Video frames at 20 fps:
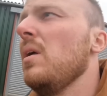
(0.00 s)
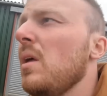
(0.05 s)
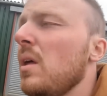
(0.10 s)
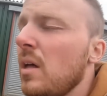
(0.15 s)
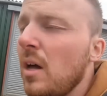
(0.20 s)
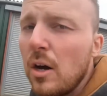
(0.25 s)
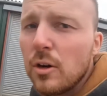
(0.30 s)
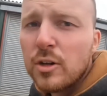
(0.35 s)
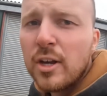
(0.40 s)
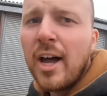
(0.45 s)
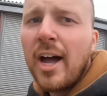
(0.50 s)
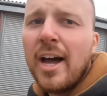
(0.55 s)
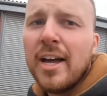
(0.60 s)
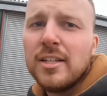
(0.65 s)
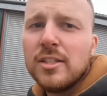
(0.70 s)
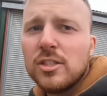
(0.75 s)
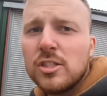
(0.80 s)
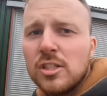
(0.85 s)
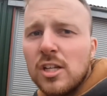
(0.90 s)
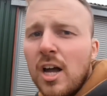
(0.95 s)
Okay,
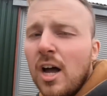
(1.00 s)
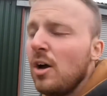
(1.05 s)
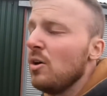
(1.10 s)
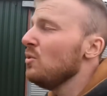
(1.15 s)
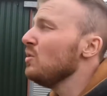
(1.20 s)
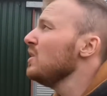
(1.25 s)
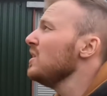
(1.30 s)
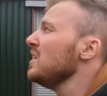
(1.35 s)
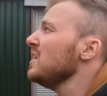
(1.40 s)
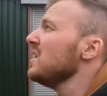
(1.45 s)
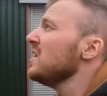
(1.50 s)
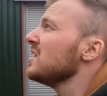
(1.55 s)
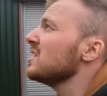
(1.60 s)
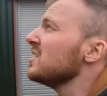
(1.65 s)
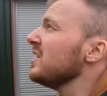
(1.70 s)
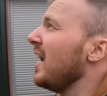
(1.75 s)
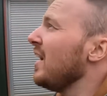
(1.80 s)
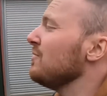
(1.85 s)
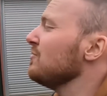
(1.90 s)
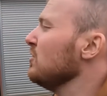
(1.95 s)
so this
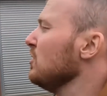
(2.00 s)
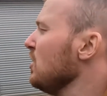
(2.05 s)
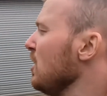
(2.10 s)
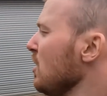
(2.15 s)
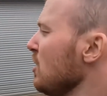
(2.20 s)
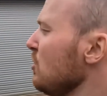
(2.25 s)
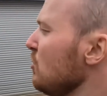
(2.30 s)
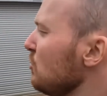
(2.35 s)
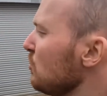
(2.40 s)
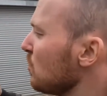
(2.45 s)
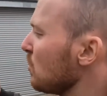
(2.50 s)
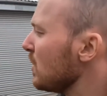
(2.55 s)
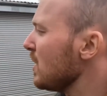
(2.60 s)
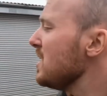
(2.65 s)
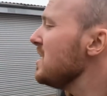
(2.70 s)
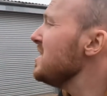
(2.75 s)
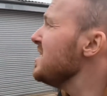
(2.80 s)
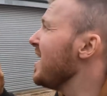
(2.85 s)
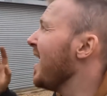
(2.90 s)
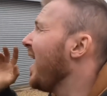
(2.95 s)
afternoon
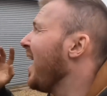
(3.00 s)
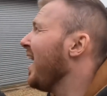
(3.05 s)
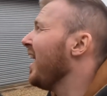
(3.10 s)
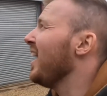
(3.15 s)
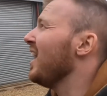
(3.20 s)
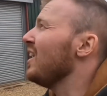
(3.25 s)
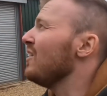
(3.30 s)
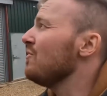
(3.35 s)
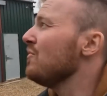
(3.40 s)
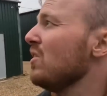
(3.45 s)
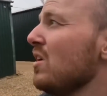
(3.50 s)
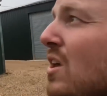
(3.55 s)
we have